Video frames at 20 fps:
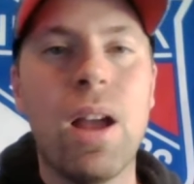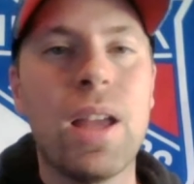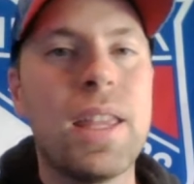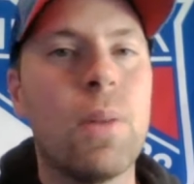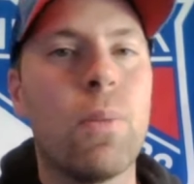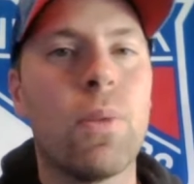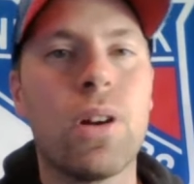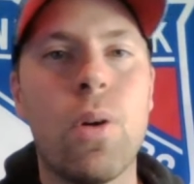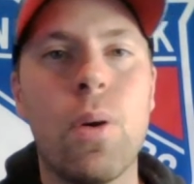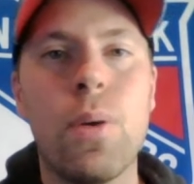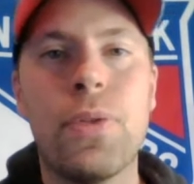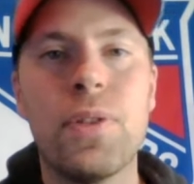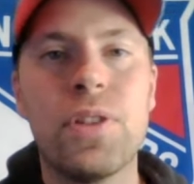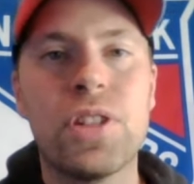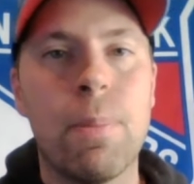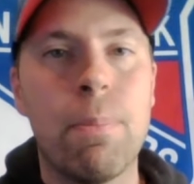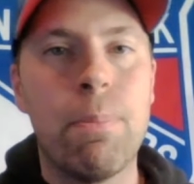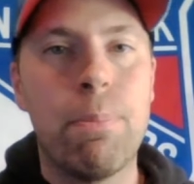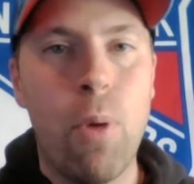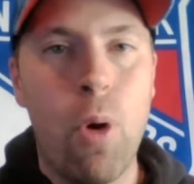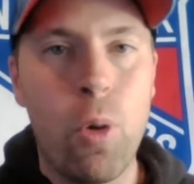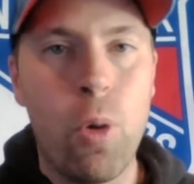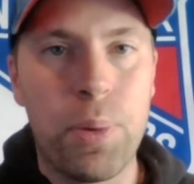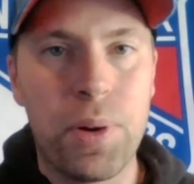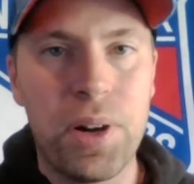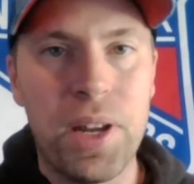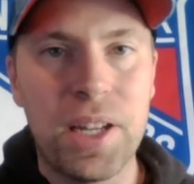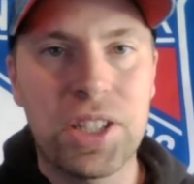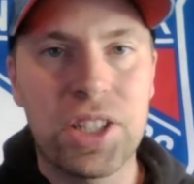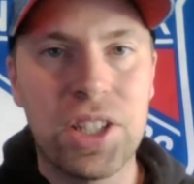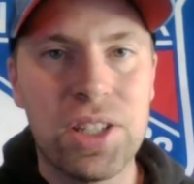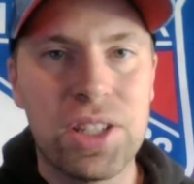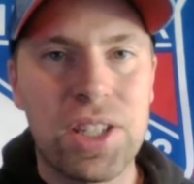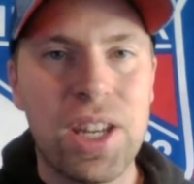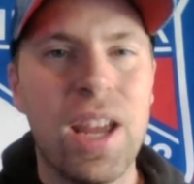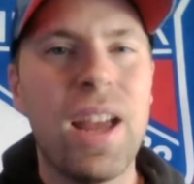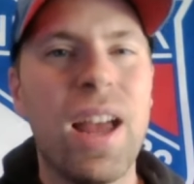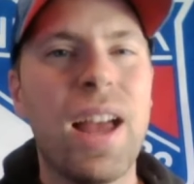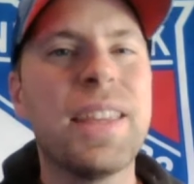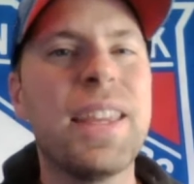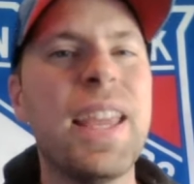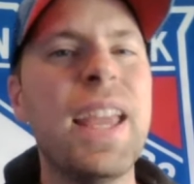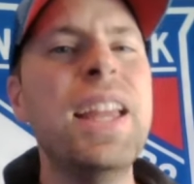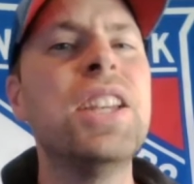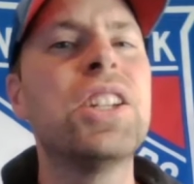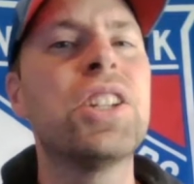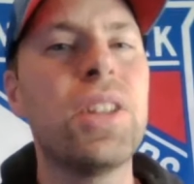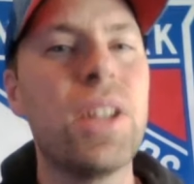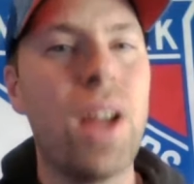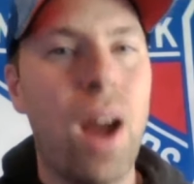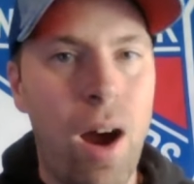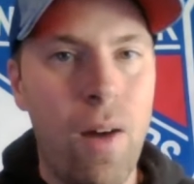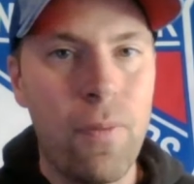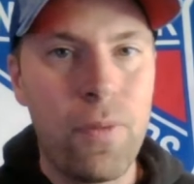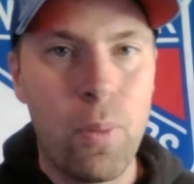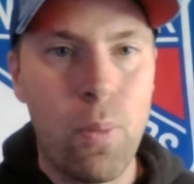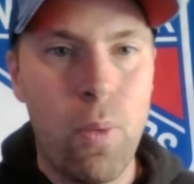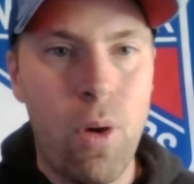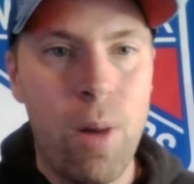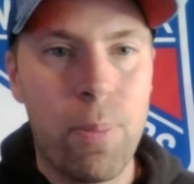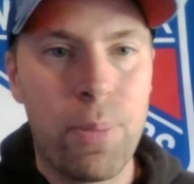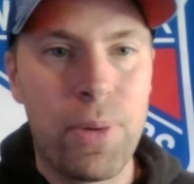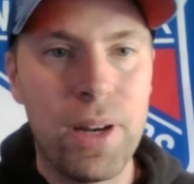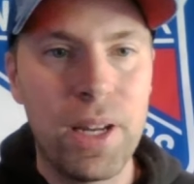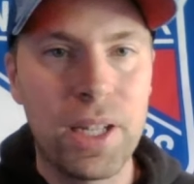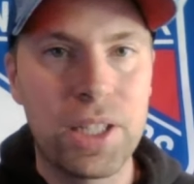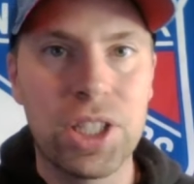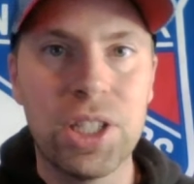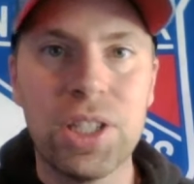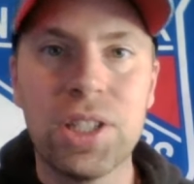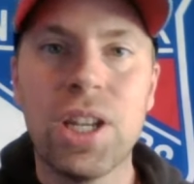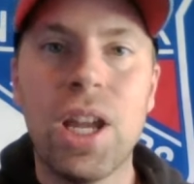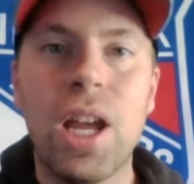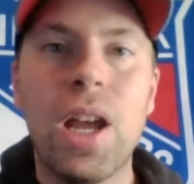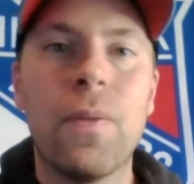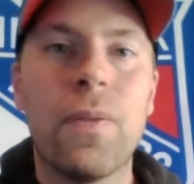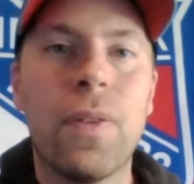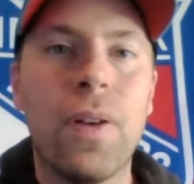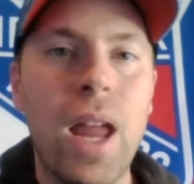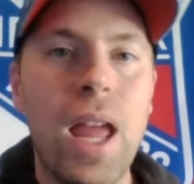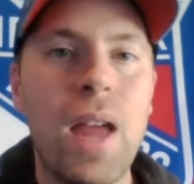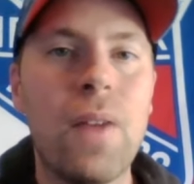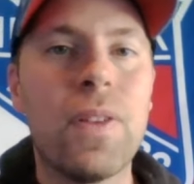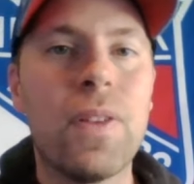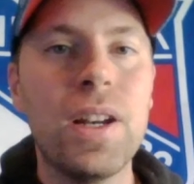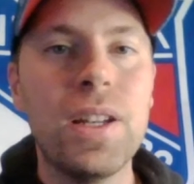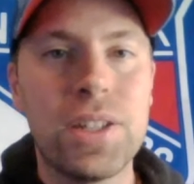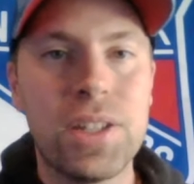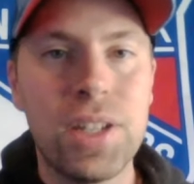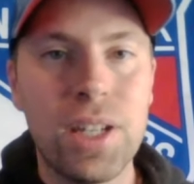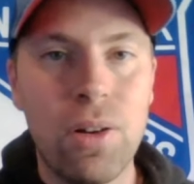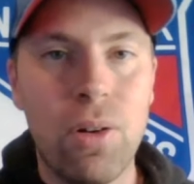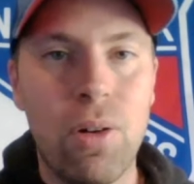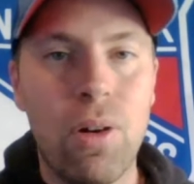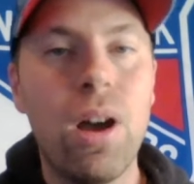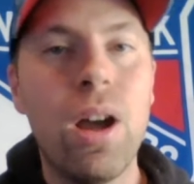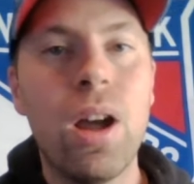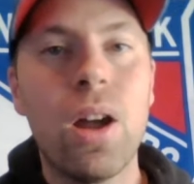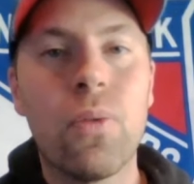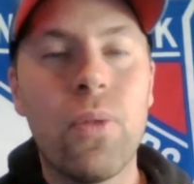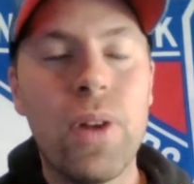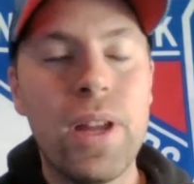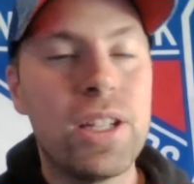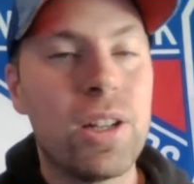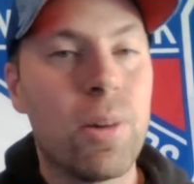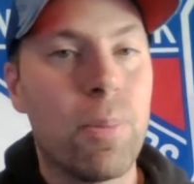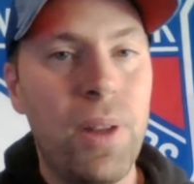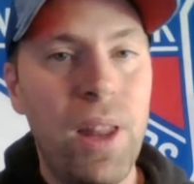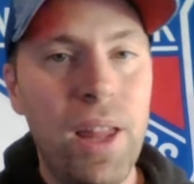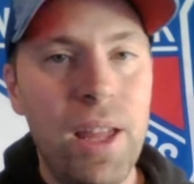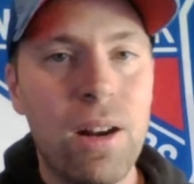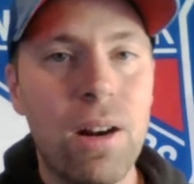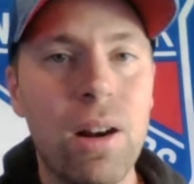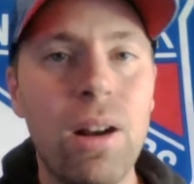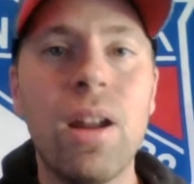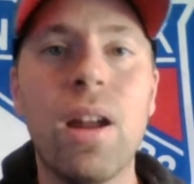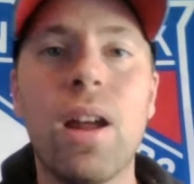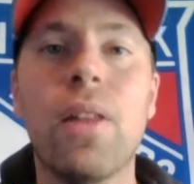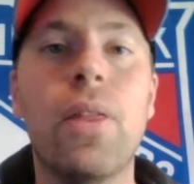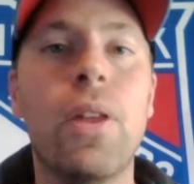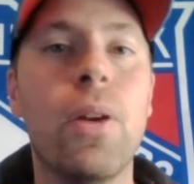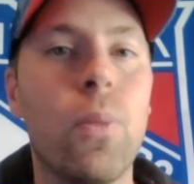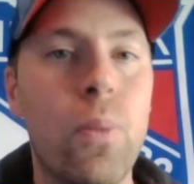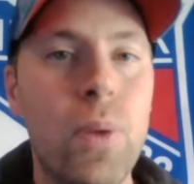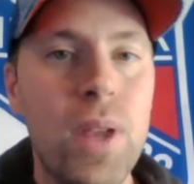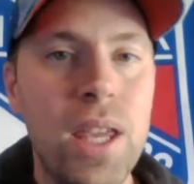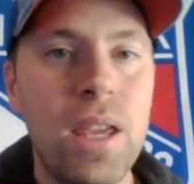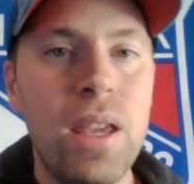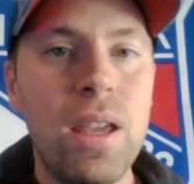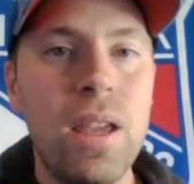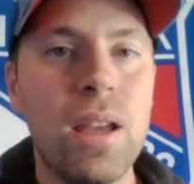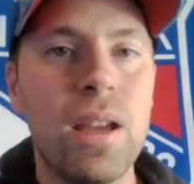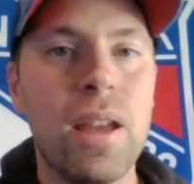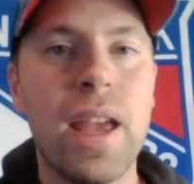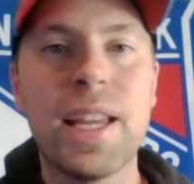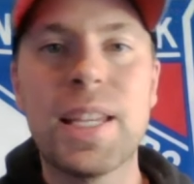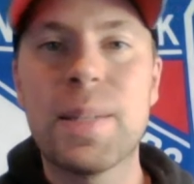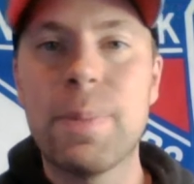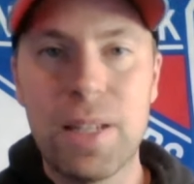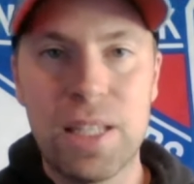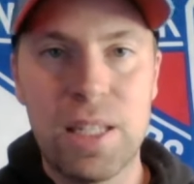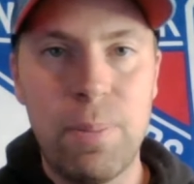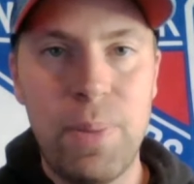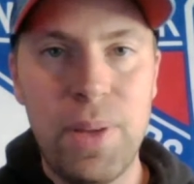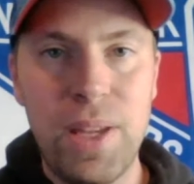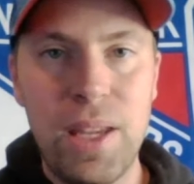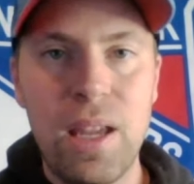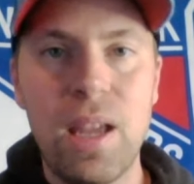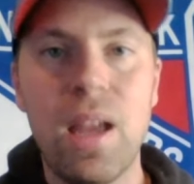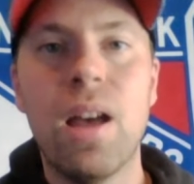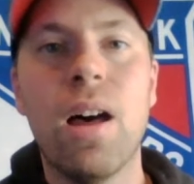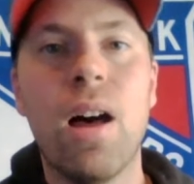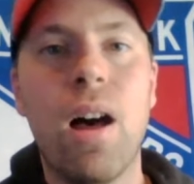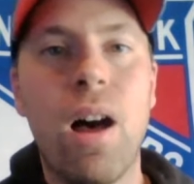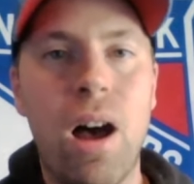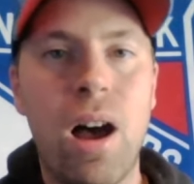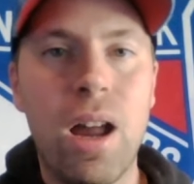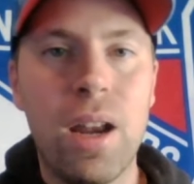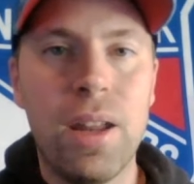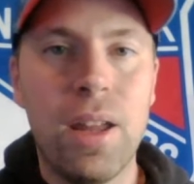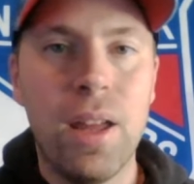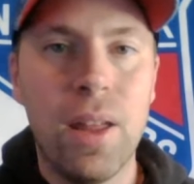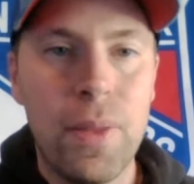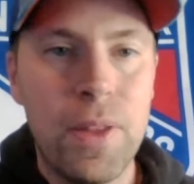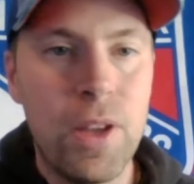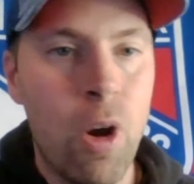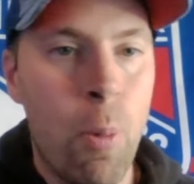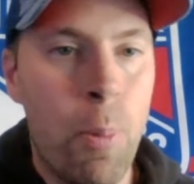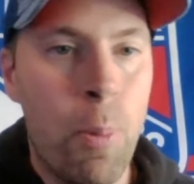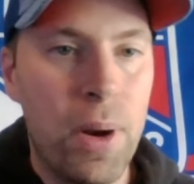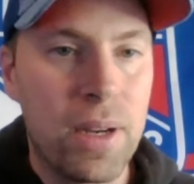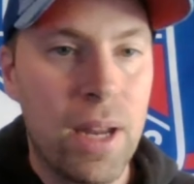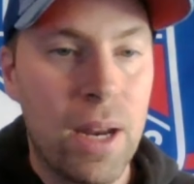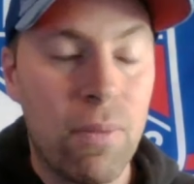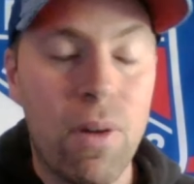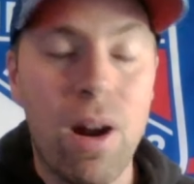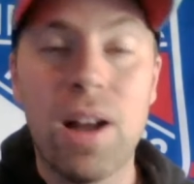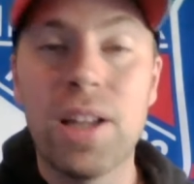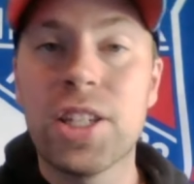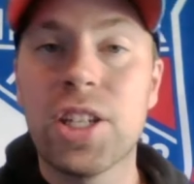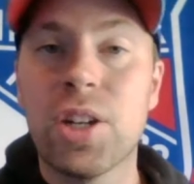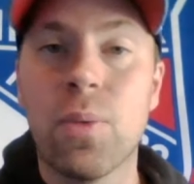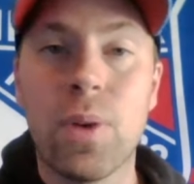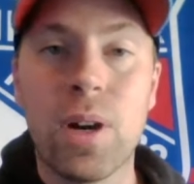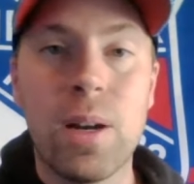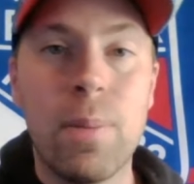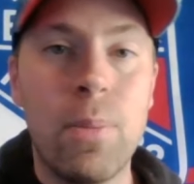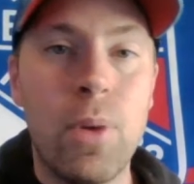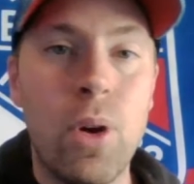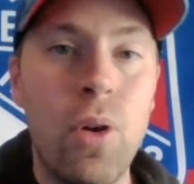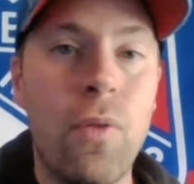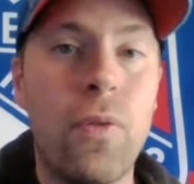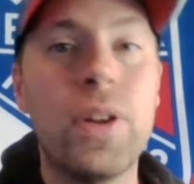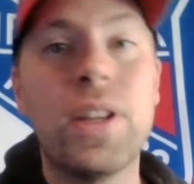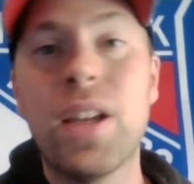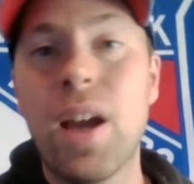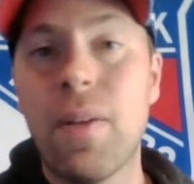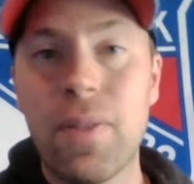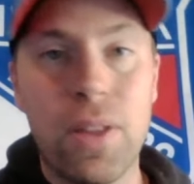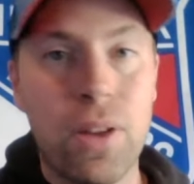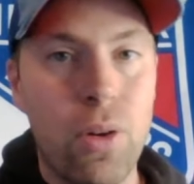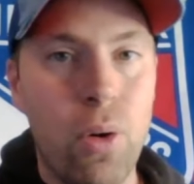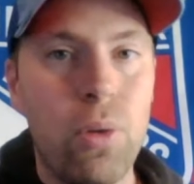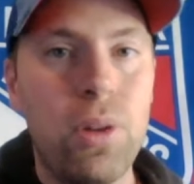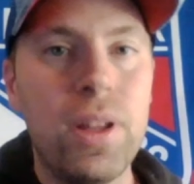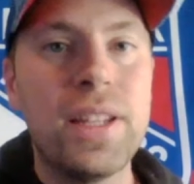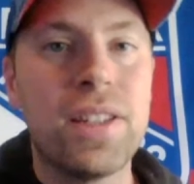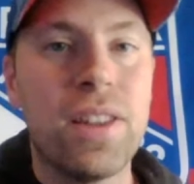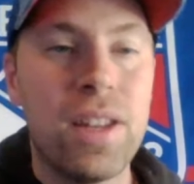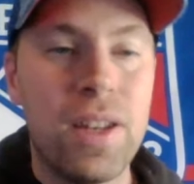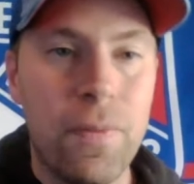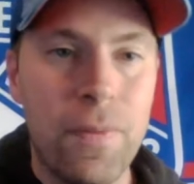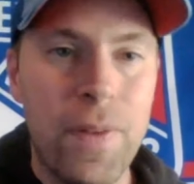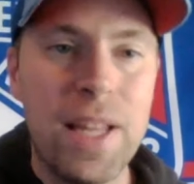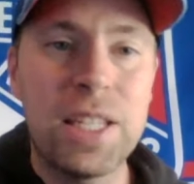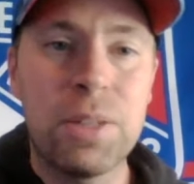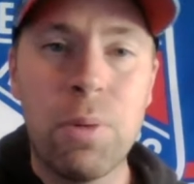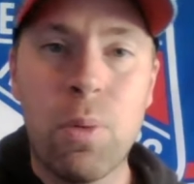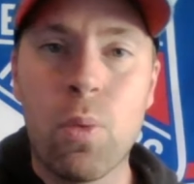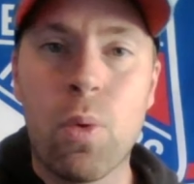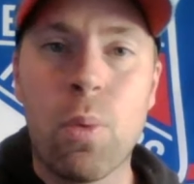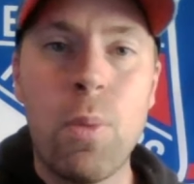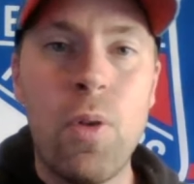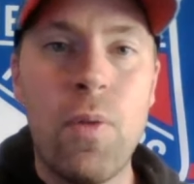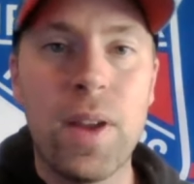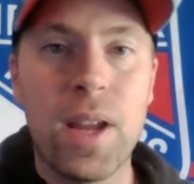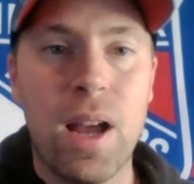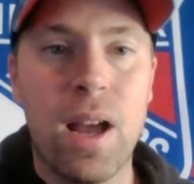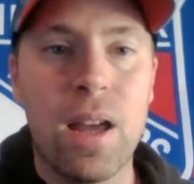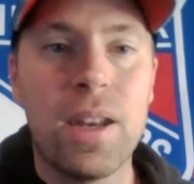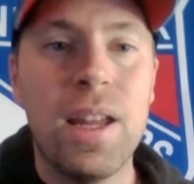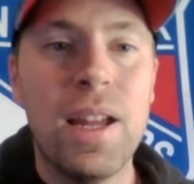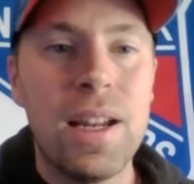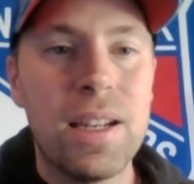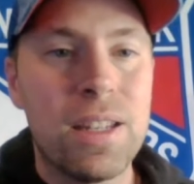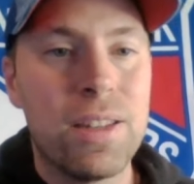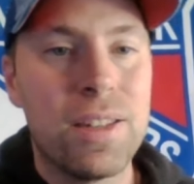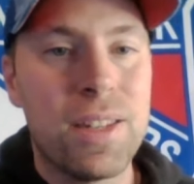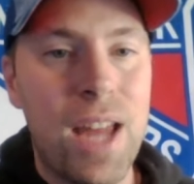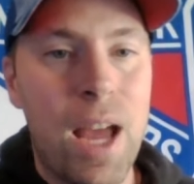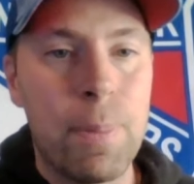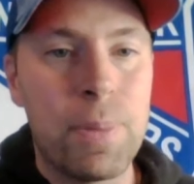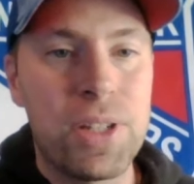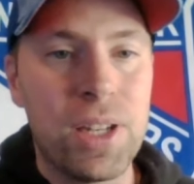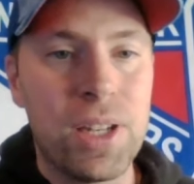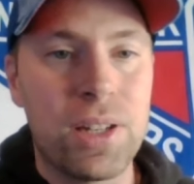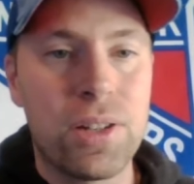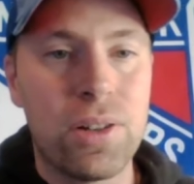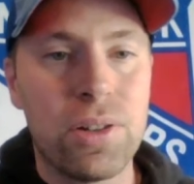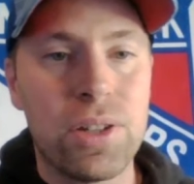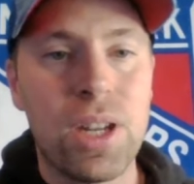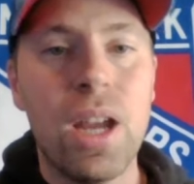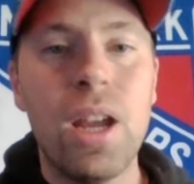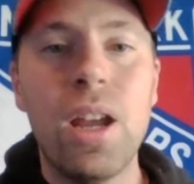Again, we're going through some bold predictions, occasionally off-the-wall predictions for every single Ranger player that we expect to be on the opening night roster. We're going to move. We covered the goalies and the defensemen. We're moving on to the top Sixers,